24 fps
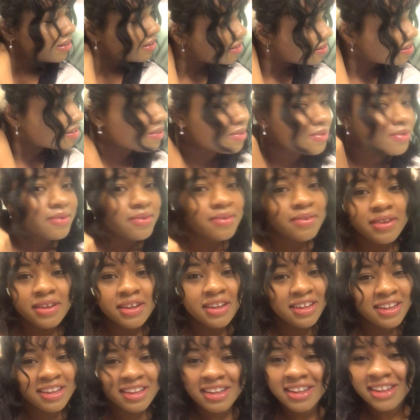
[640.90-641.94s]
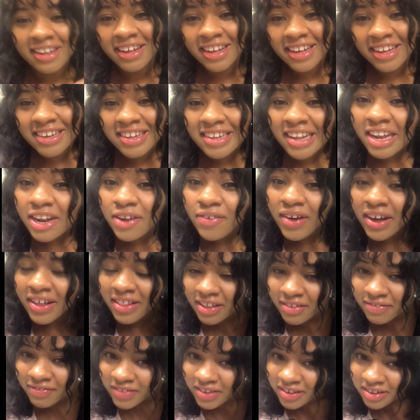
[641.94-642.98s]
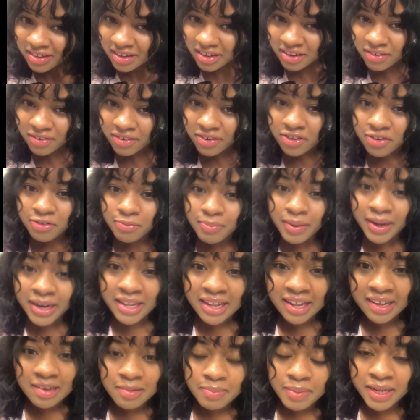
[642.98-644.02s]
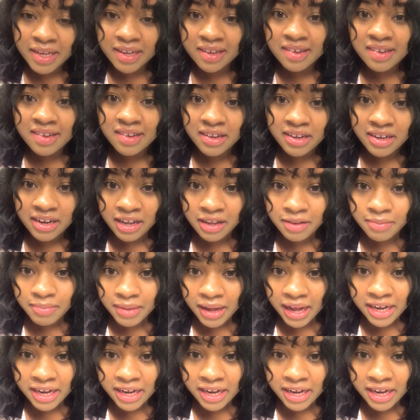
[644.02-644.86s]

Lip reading: So, because I know how that feels. I know that nobody likes being stood up.